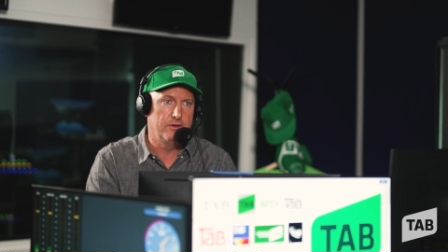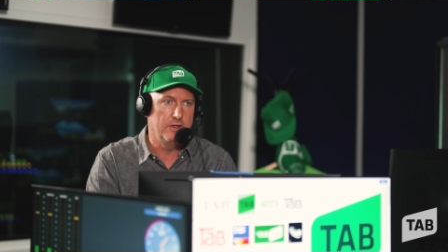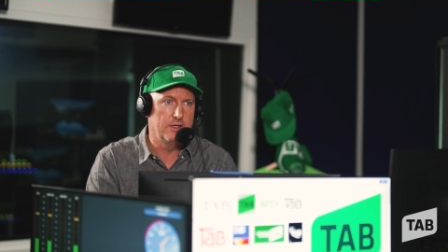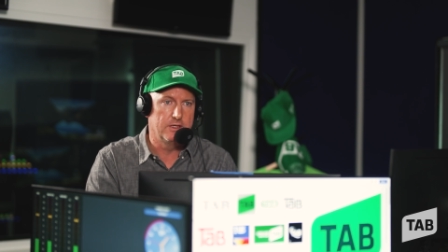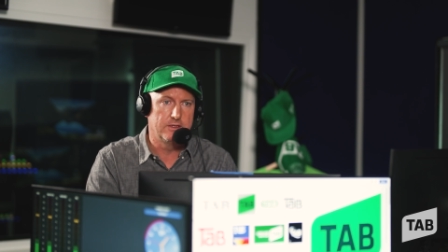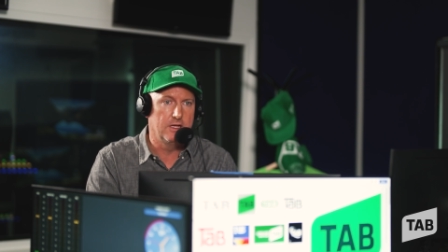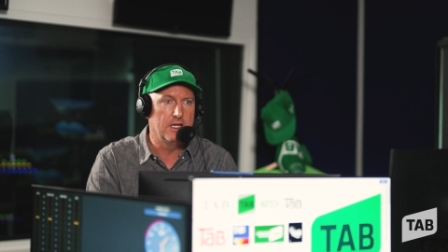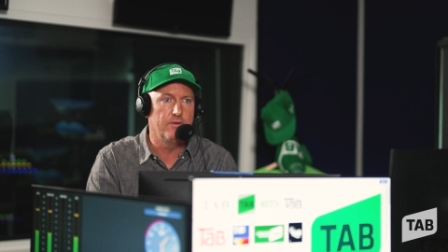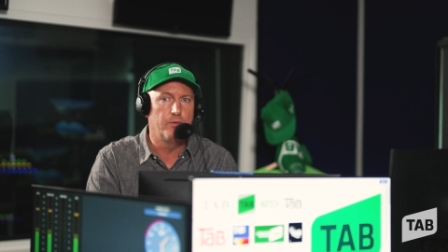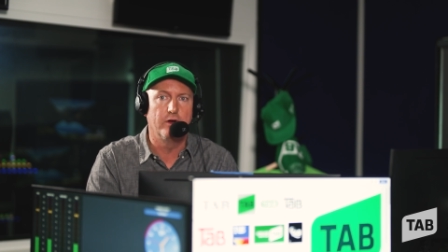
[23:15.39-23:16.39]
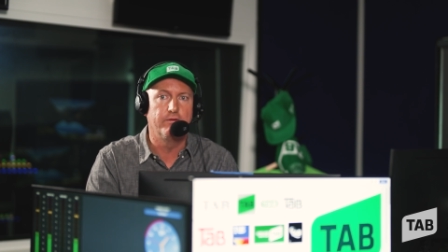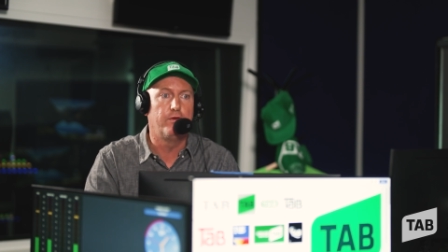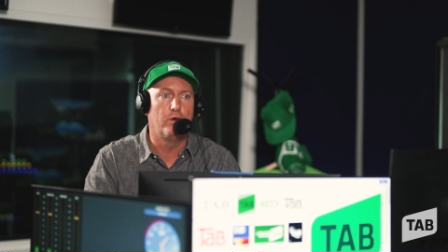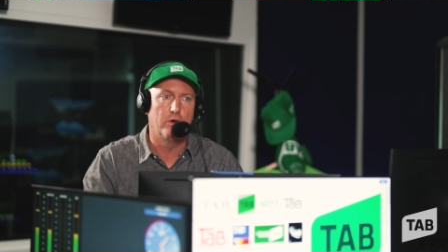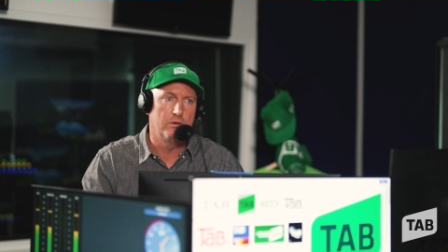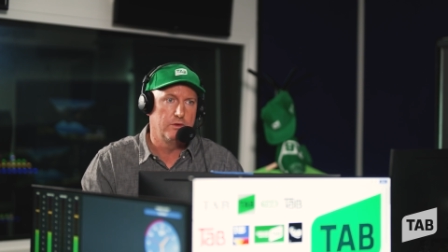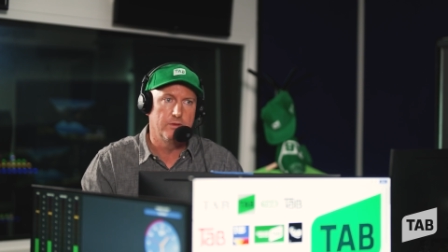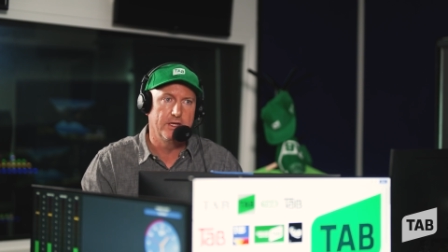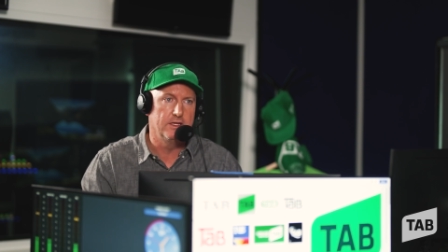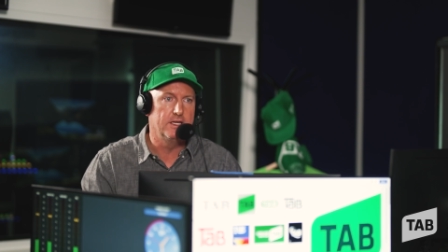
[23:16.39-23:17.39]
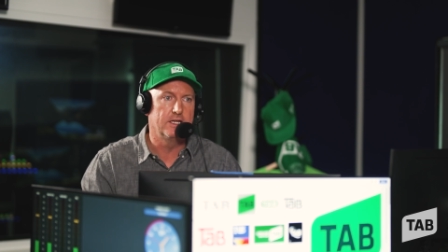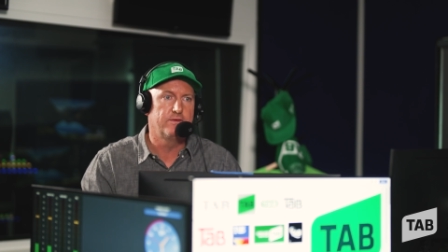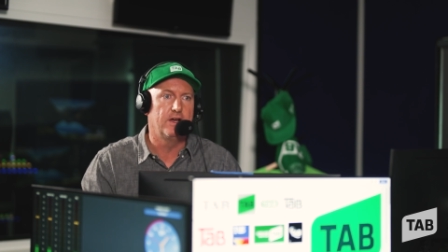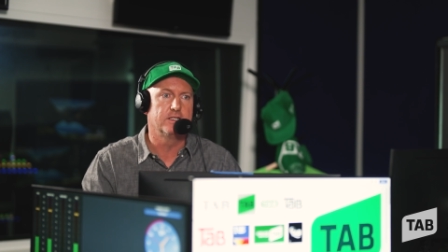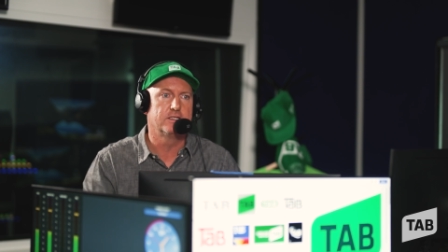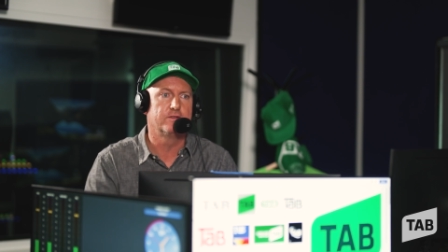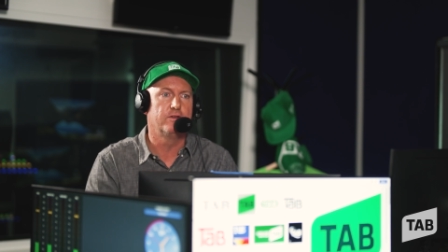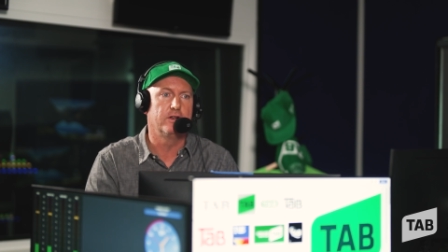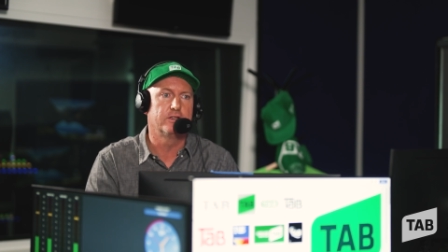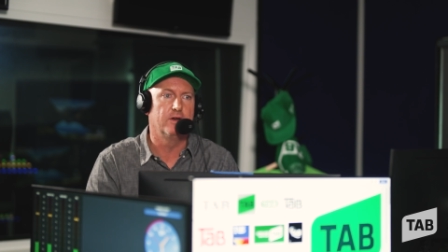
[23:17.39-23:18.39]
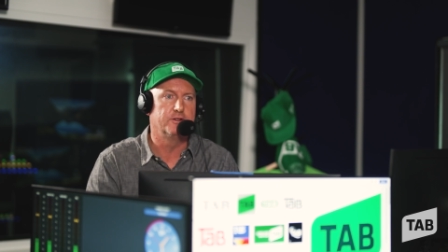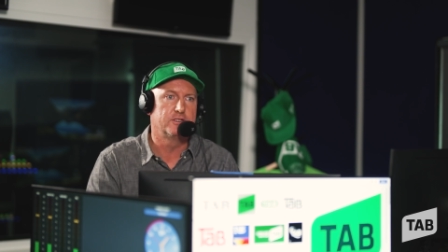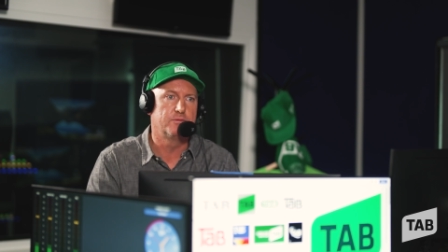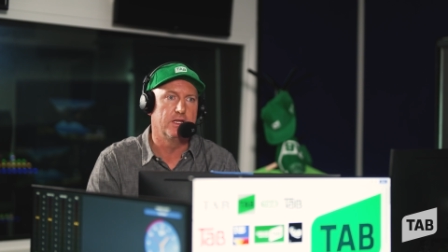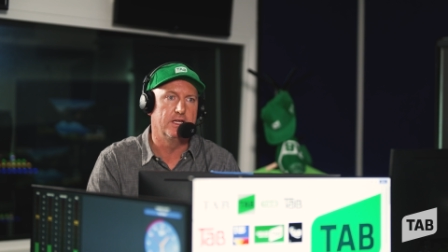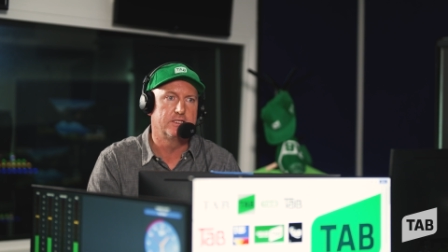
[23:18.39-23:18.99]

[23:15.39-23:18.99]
I think 11.4 would have been the next fastest final 200 split.